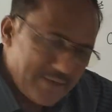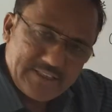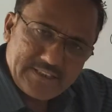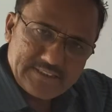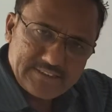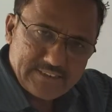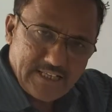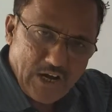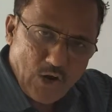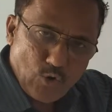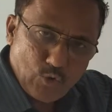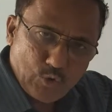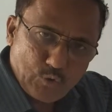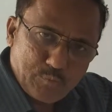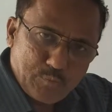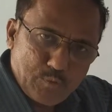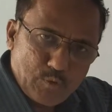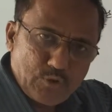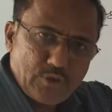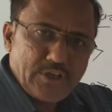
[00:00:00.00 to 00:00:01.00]
n is the
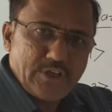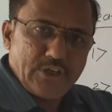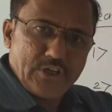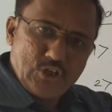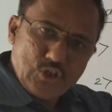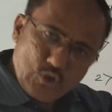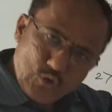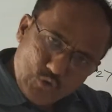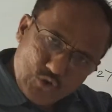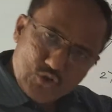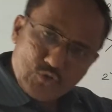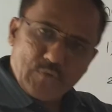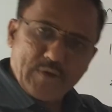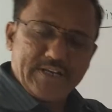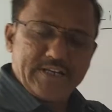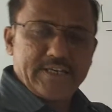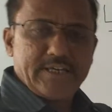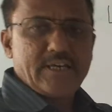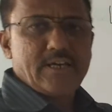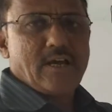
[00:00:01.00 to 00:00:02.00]
output.
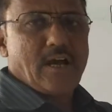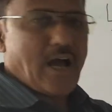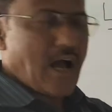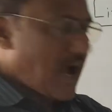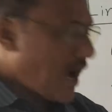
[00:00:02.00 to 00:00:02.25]
Usually,